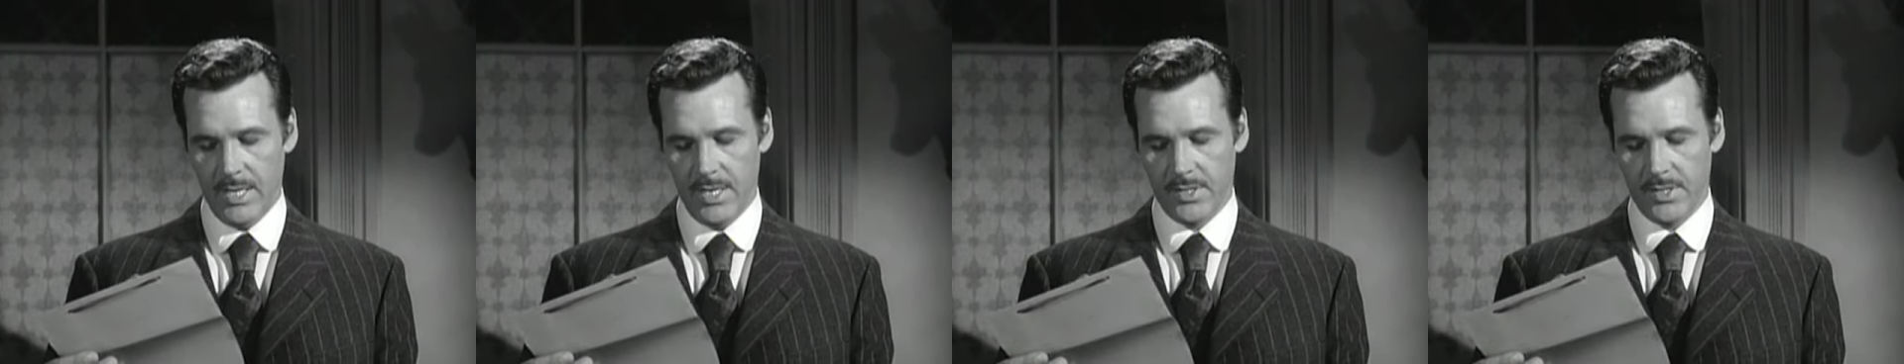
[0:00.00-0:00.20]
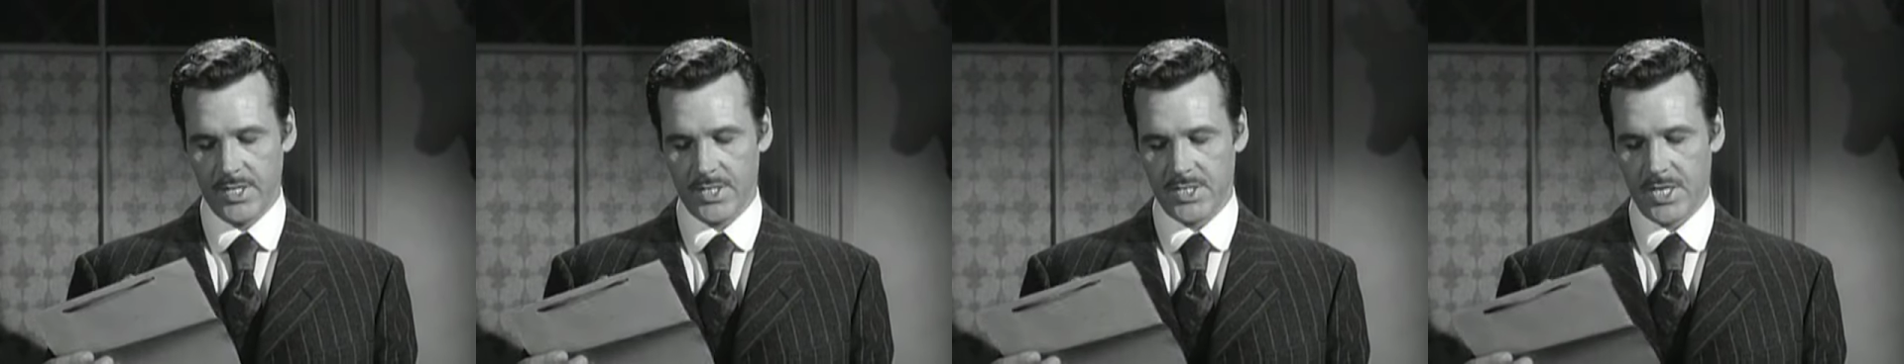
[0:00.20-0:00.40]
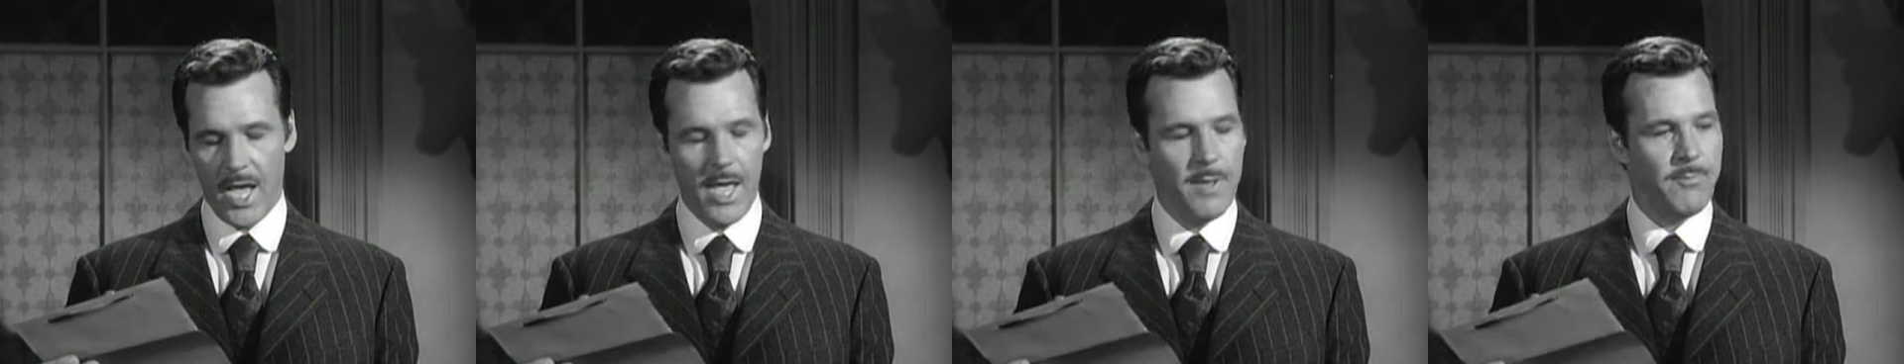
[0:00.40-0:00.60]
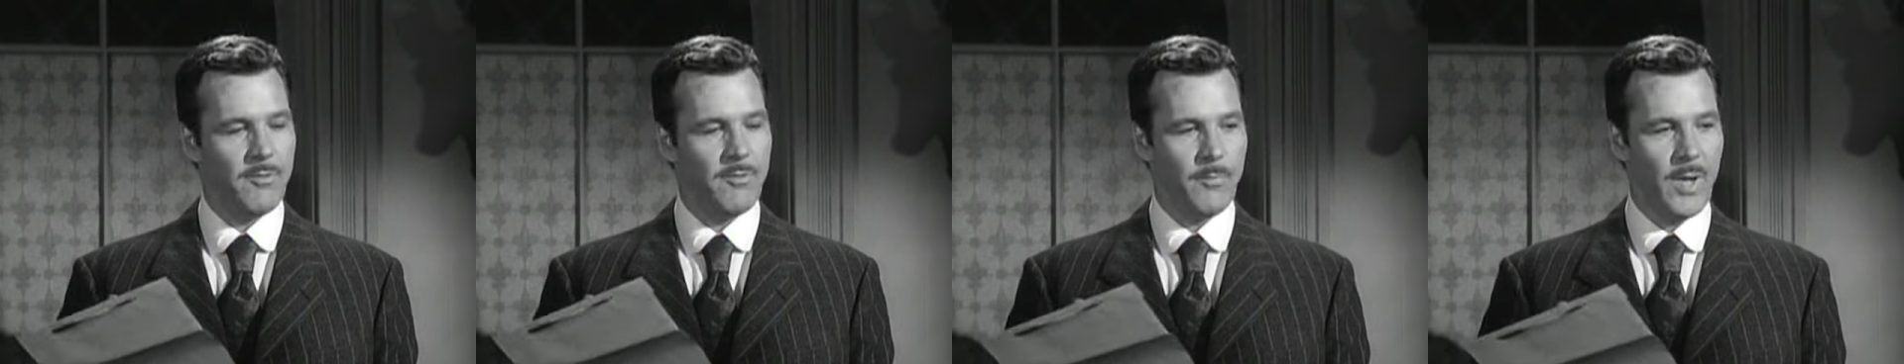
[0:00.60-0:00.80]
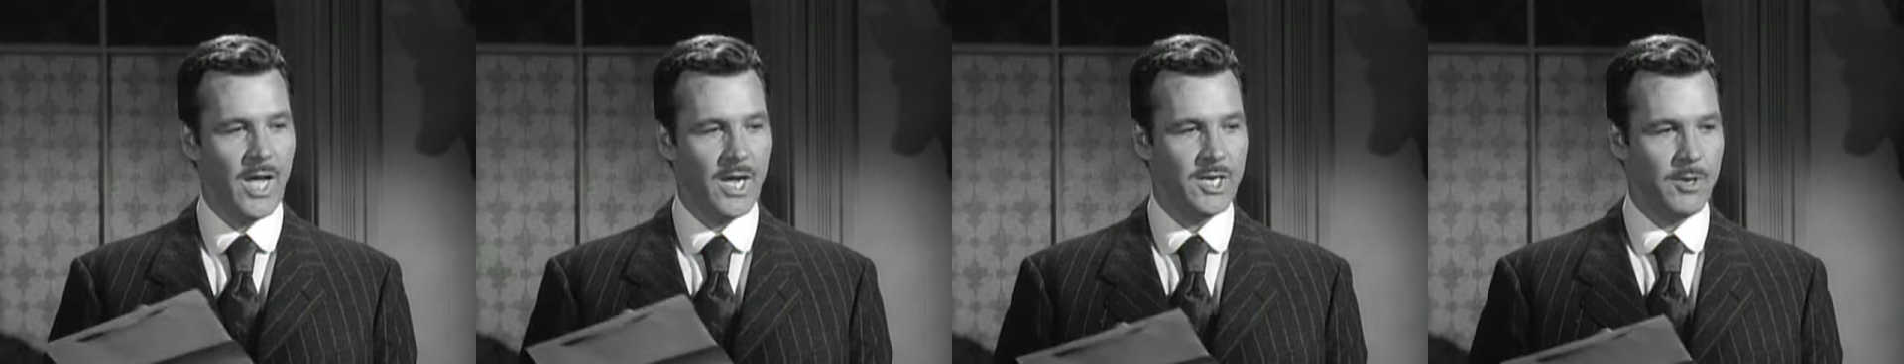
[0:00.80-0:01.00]
at the time of
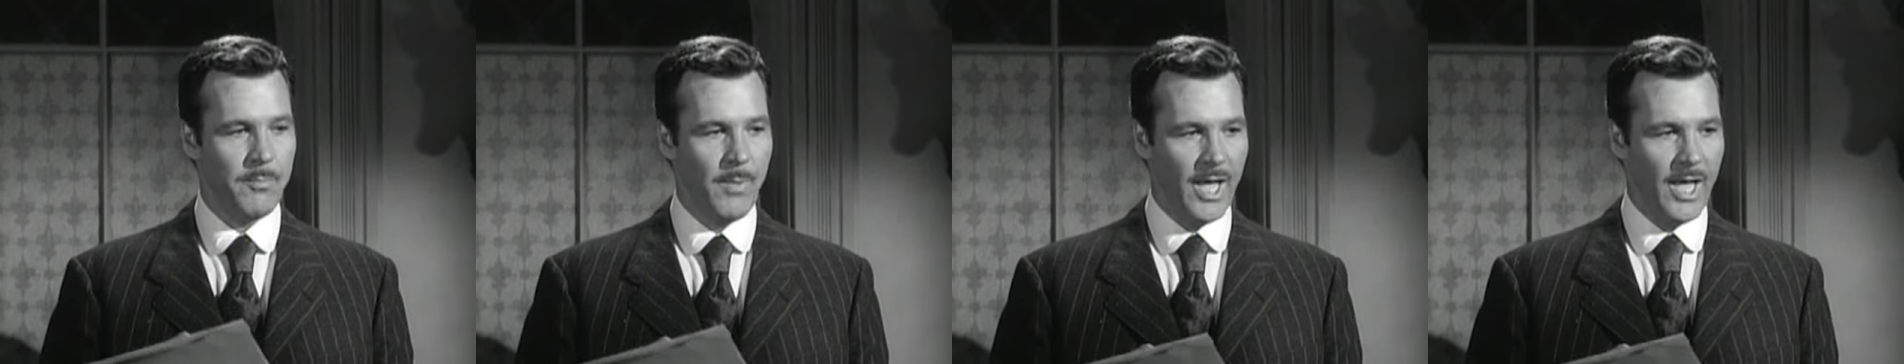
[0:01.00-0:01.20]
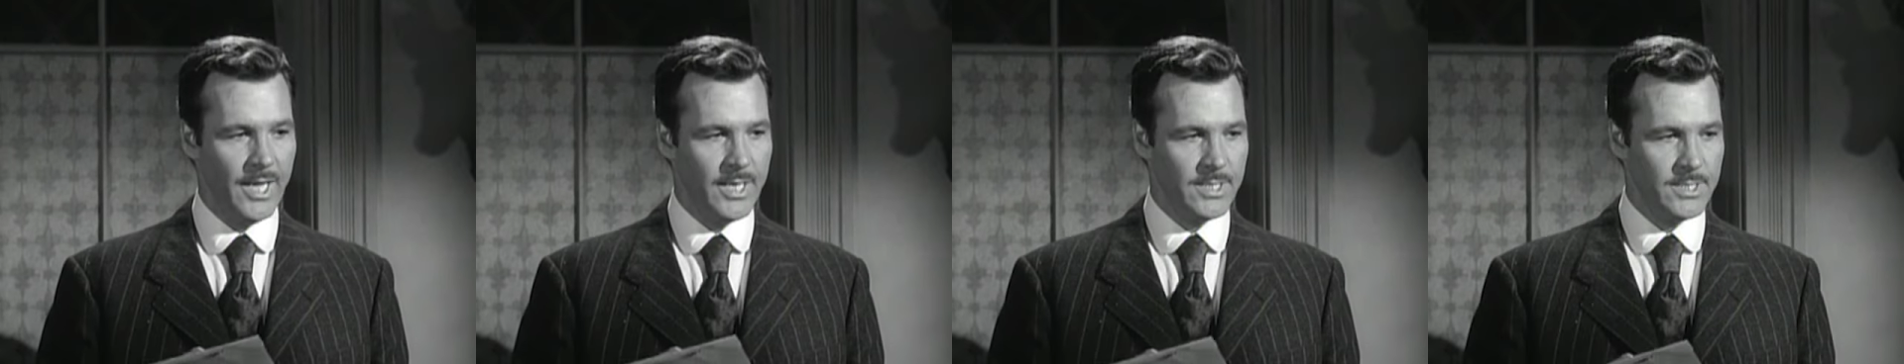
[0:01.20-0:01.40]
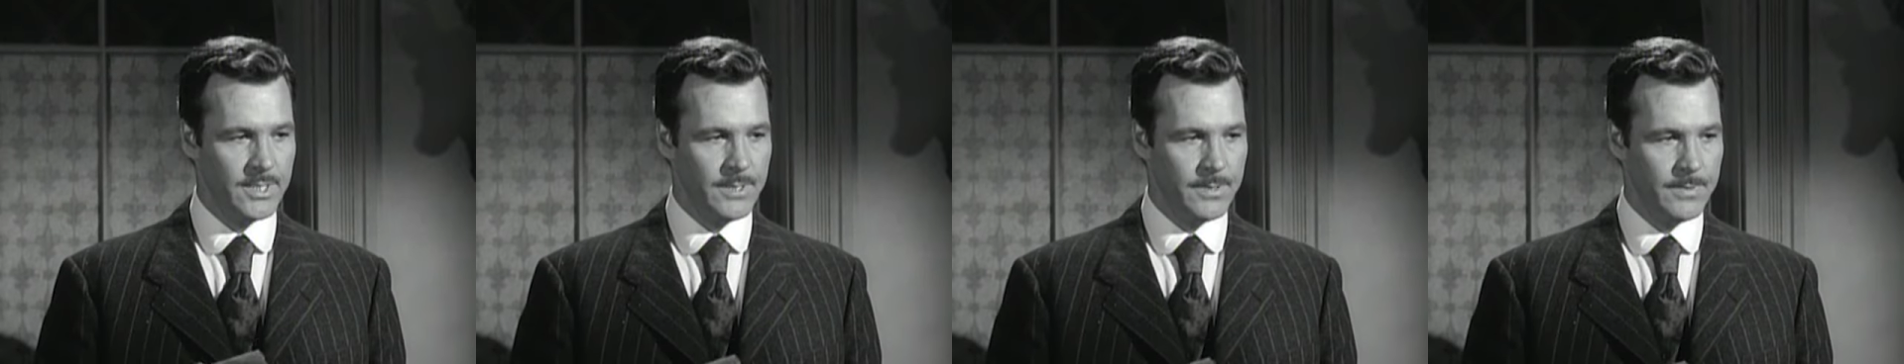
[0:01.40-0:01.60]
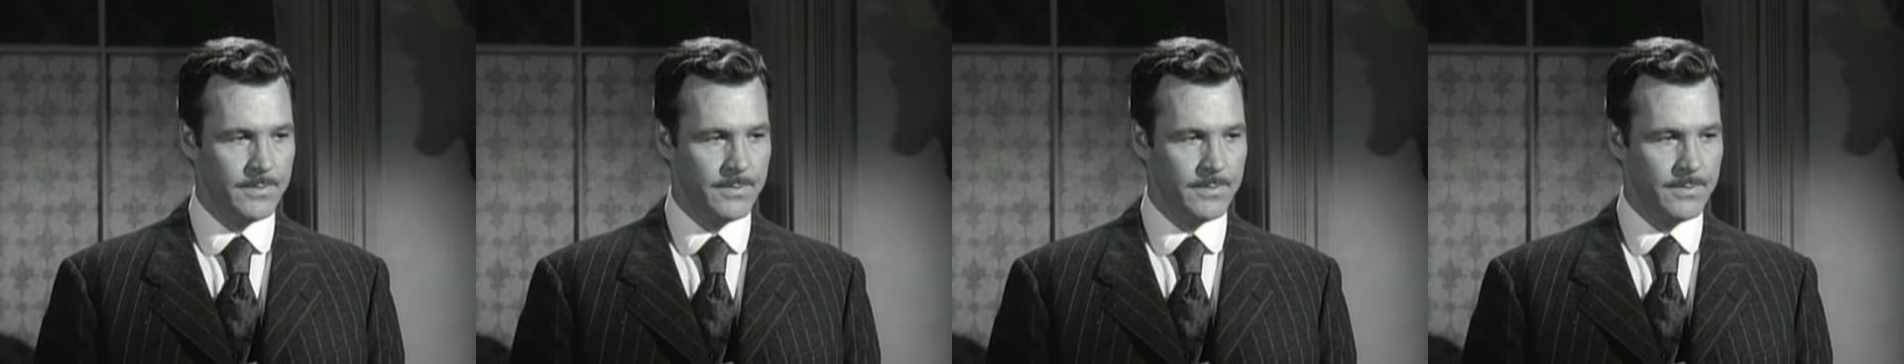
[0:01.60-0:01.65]
my demise.